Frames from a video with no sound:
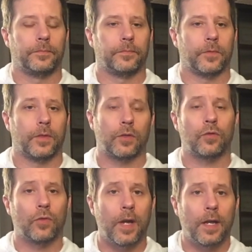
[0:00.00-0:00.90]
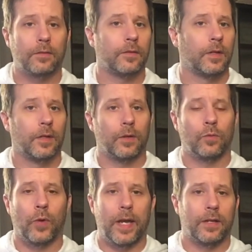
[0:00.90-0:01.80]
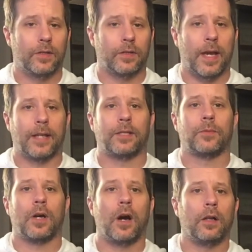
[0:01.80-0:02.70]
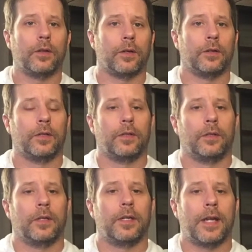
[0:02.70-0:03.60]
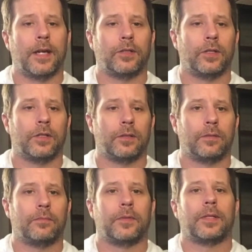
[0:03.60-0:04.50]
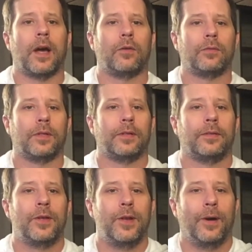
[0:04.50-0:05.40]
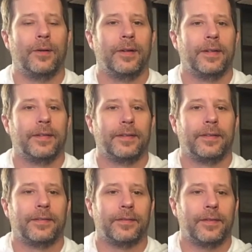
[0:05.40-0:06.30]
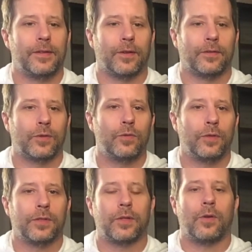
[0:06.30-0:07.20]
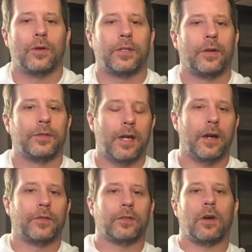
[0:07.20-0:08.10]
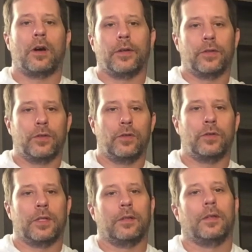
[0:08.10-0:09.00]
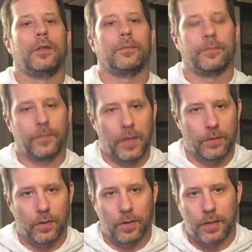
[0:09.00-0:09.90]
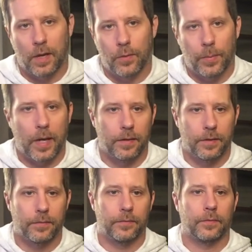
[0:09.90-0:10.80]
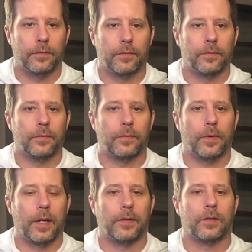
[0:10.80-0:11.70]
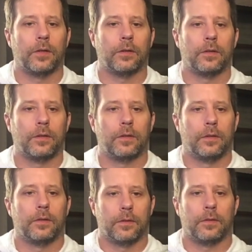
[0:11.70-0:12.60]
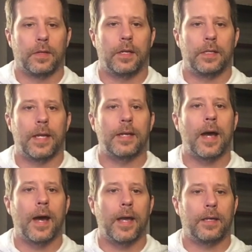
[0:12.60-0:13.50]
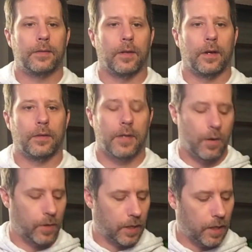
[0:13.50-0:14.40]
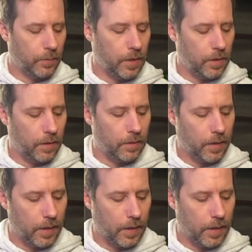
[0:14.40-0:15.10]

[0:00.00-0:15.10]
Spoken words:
So it's a great way to just add some color and not just sound, as cool as the chord tones are, if that's all you're using, things are going to sound repetitive. Right? So getting that 9 in there. Now when I come here,